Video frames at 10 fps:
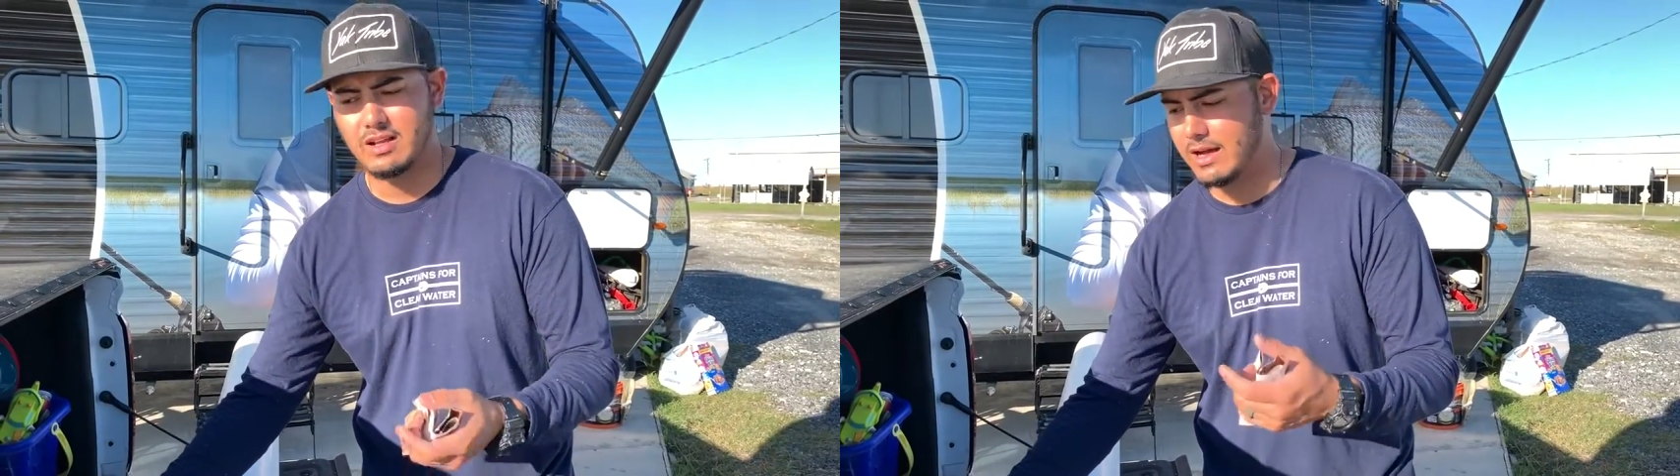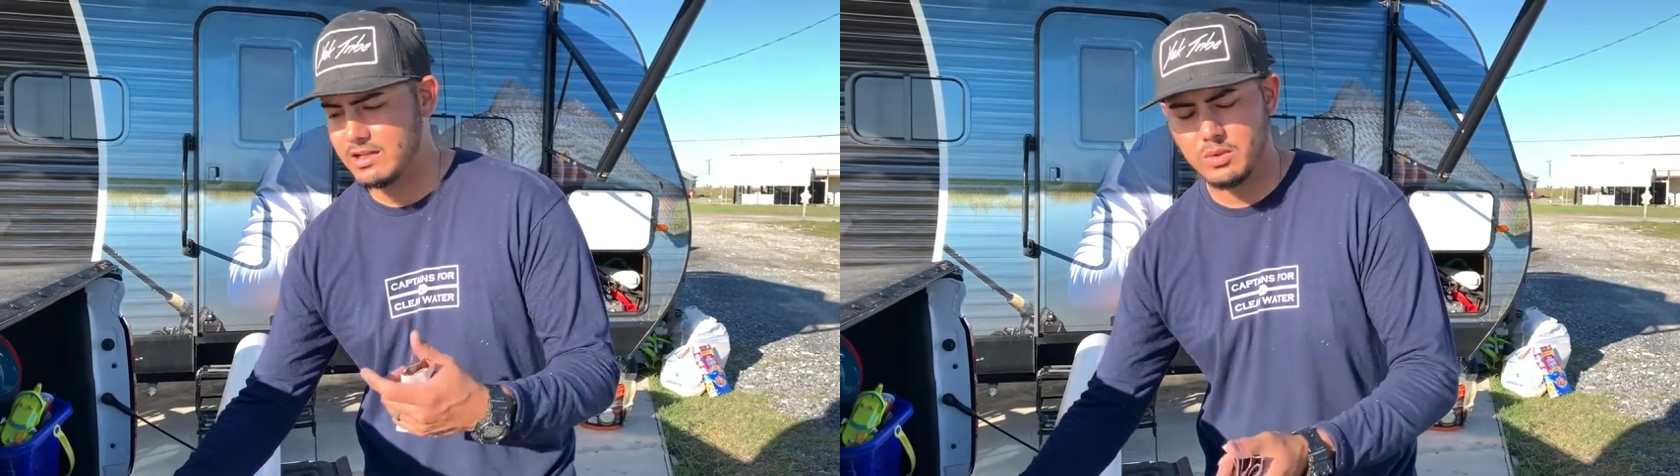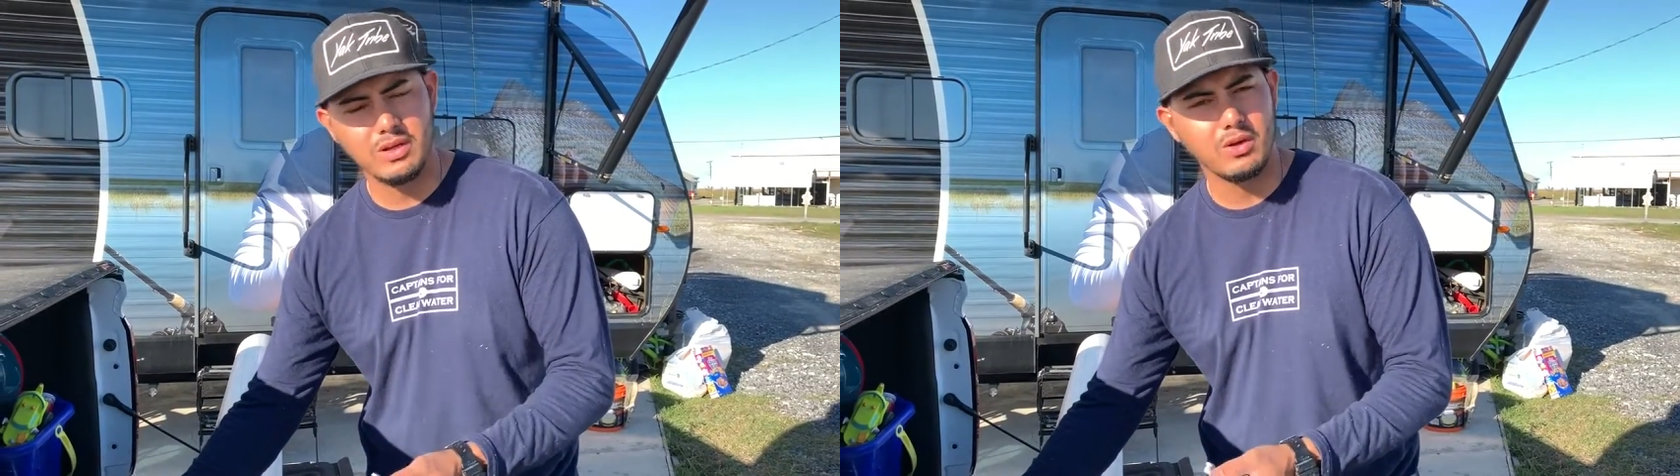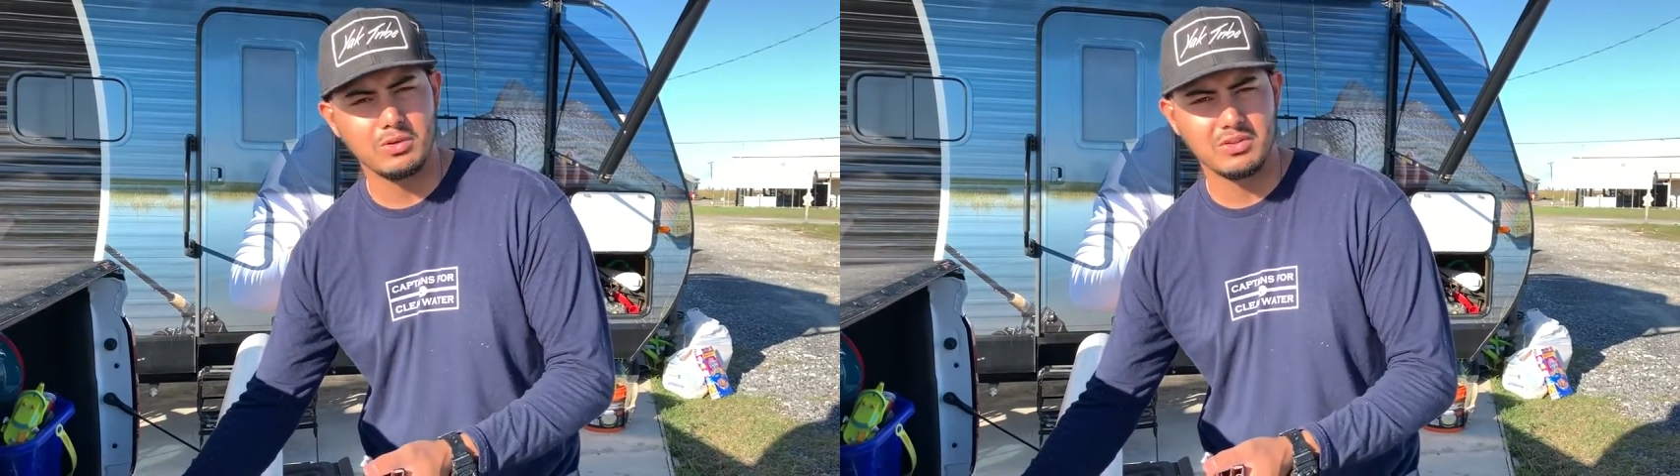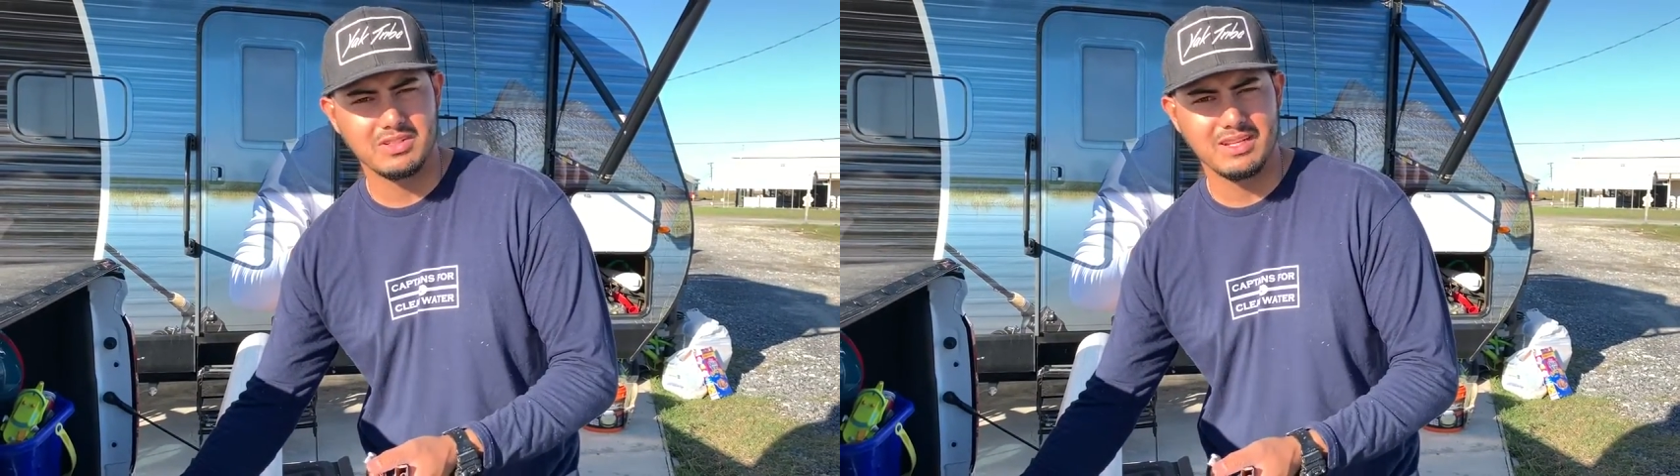conduit
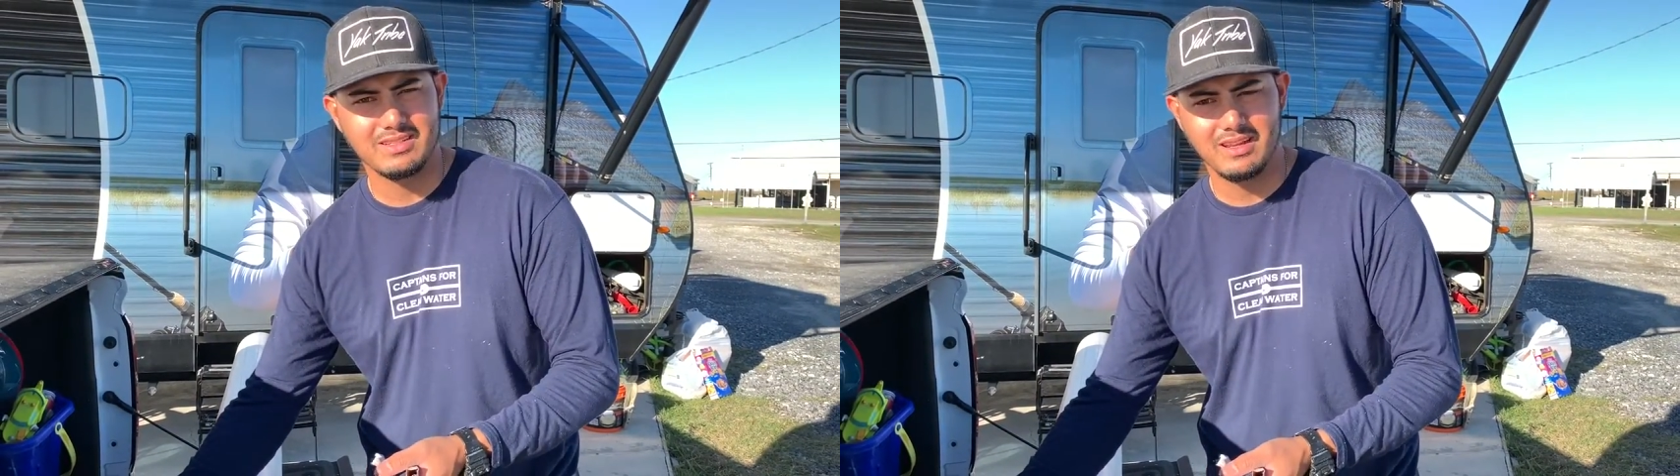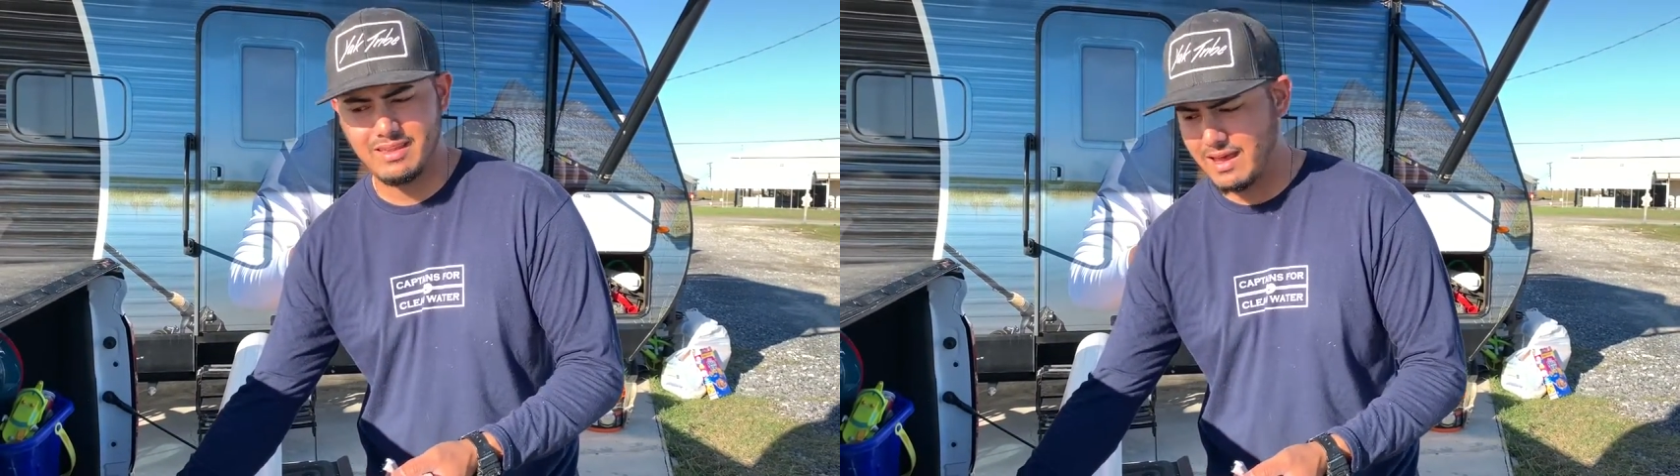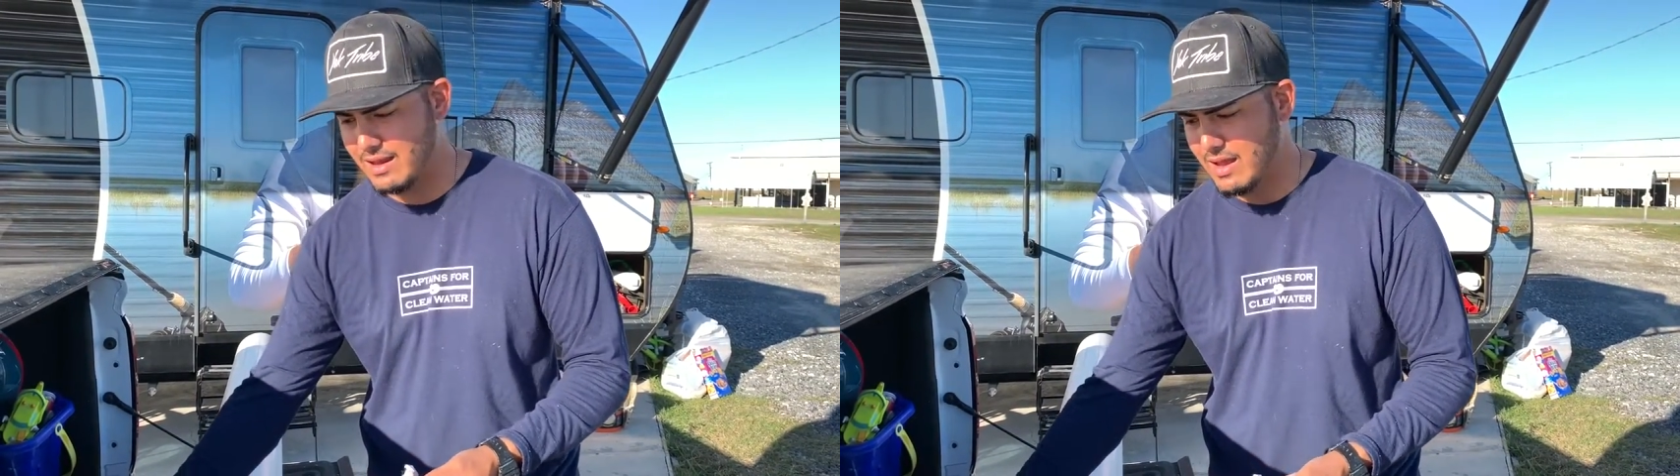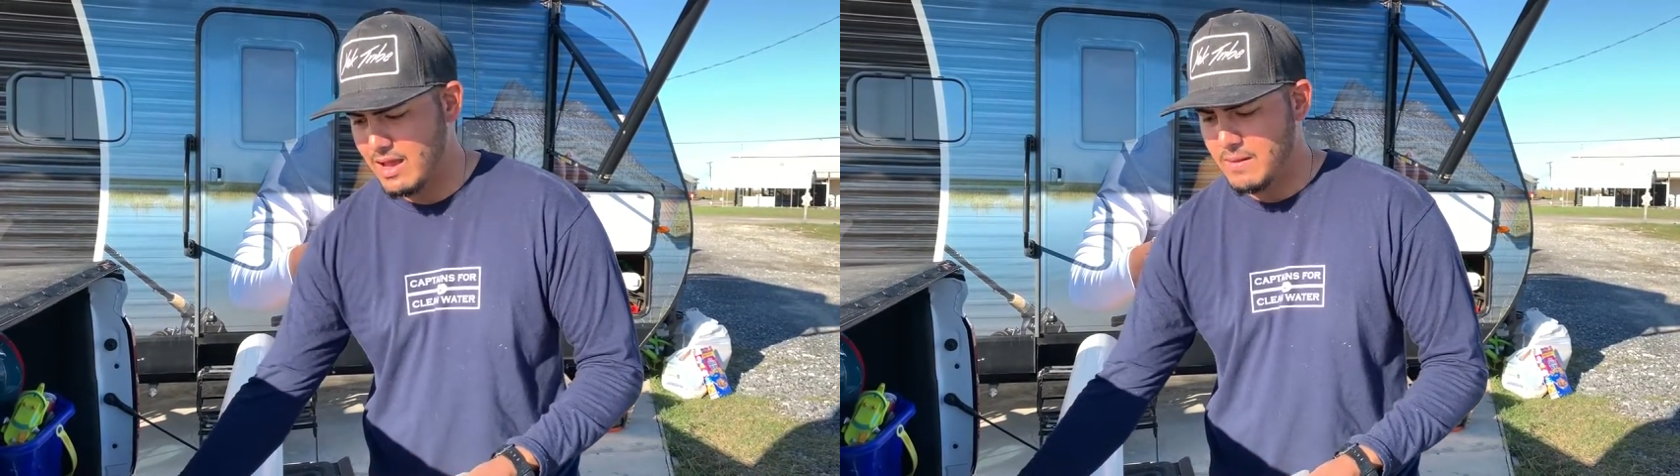holders, things like that.